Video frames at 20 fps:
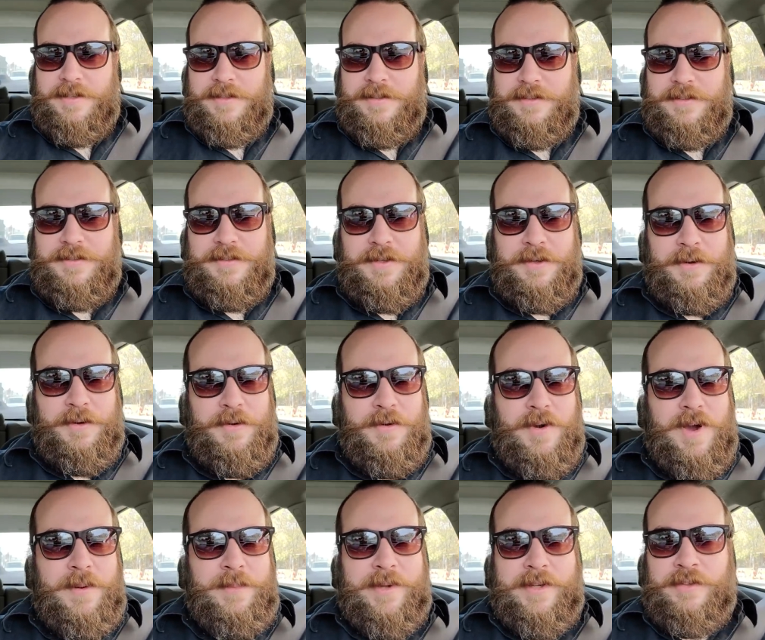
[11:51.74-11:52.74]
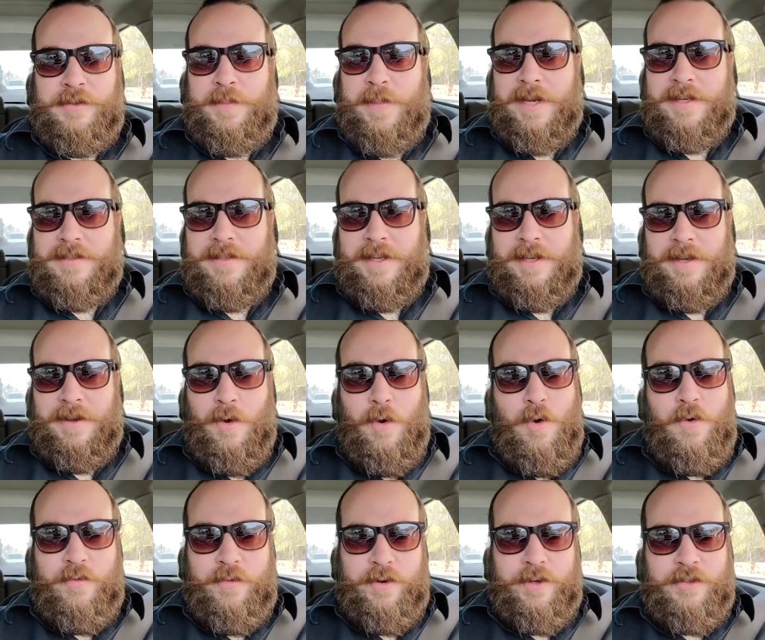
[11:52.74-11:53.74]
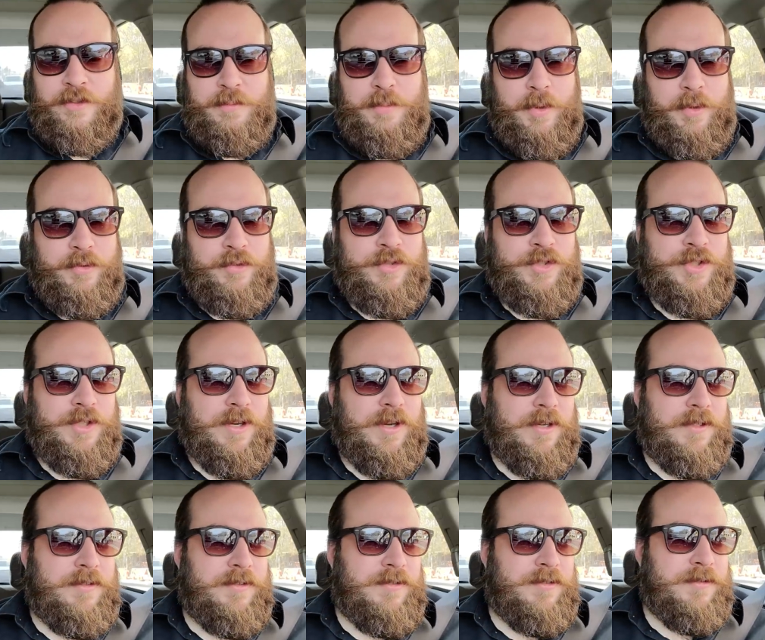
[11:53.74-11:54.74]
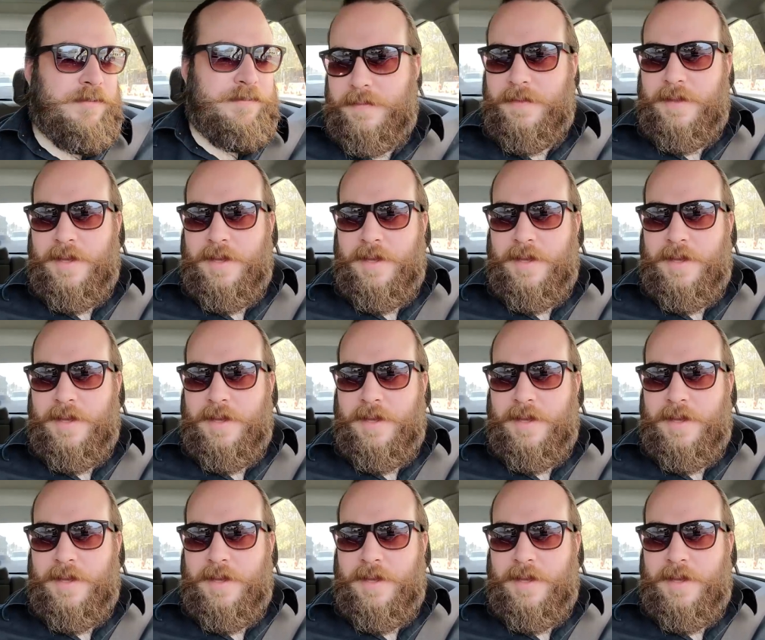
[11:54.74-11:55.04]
So I'm expecting overexposed shots.